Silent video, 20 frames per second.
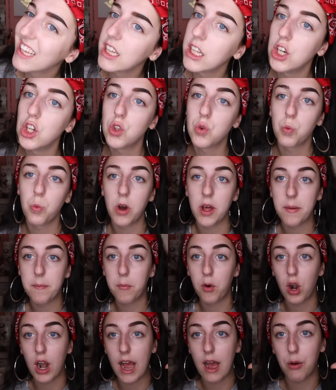There's one
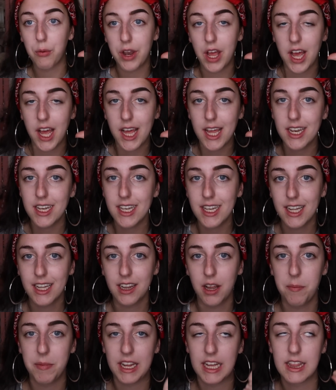brow done.
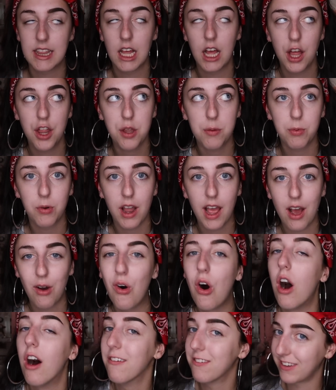Let me get the other brow
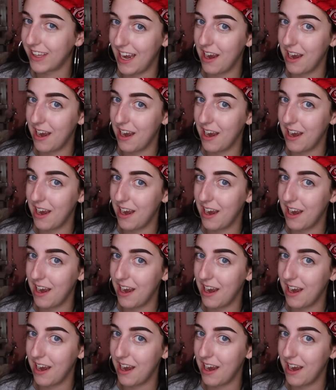off